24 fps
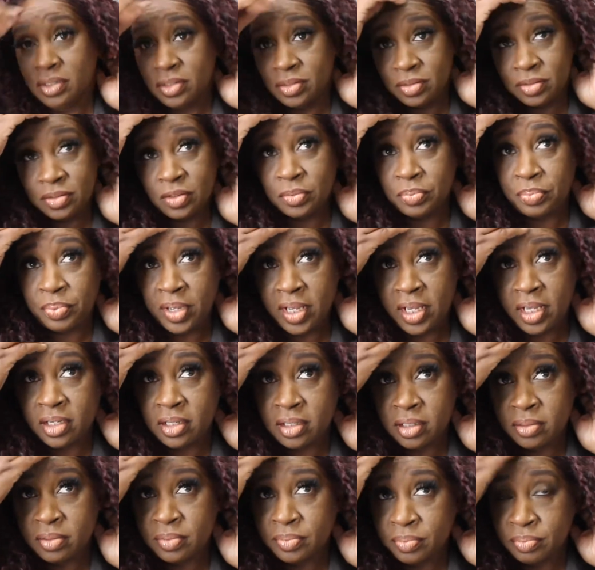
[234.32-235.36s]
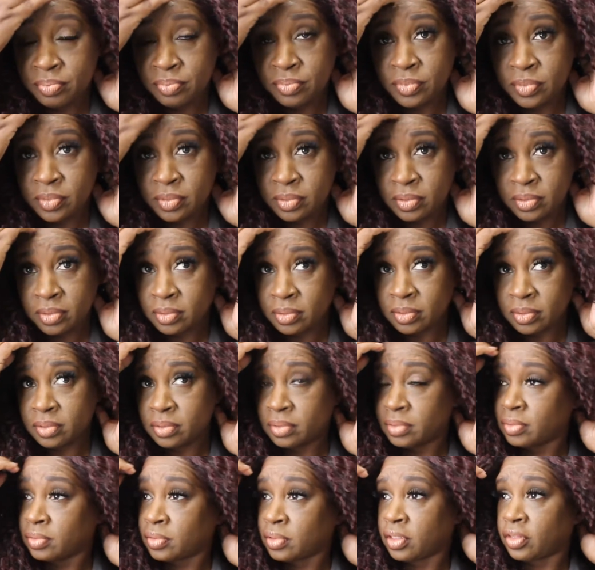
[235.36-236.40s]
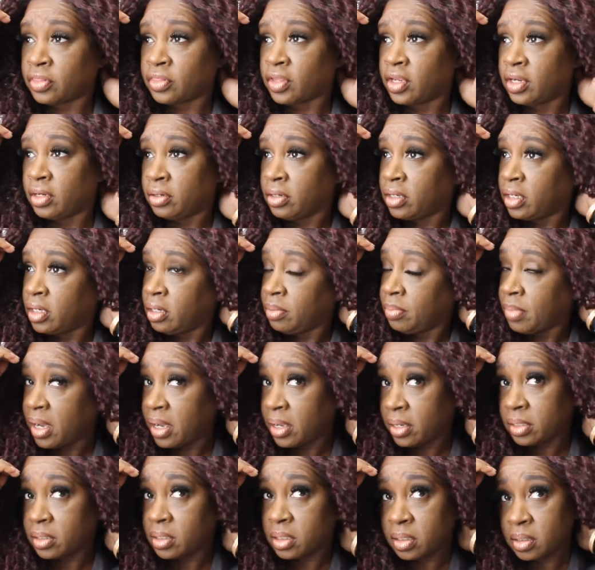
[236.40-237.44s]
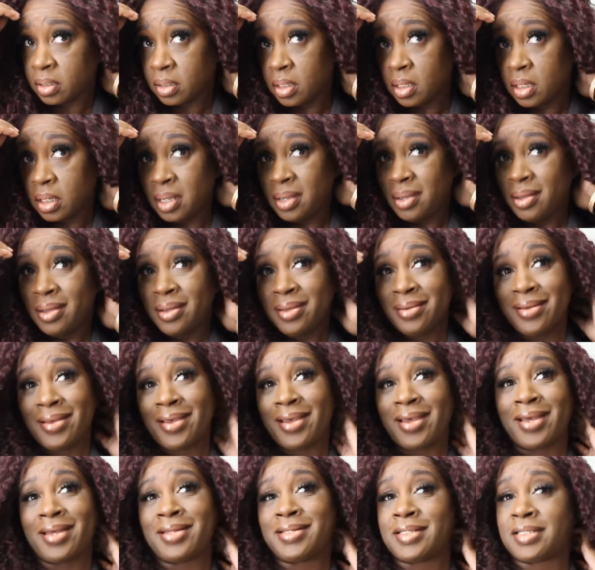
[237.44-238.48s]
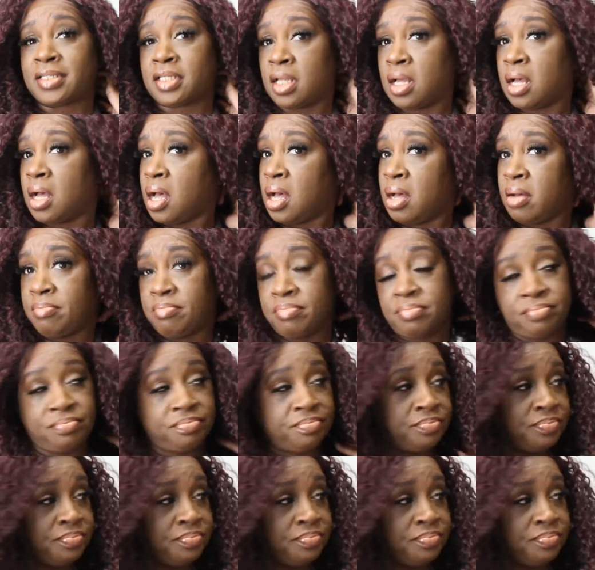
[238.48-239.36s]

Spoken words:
don't pay the thing any mind. It's I'm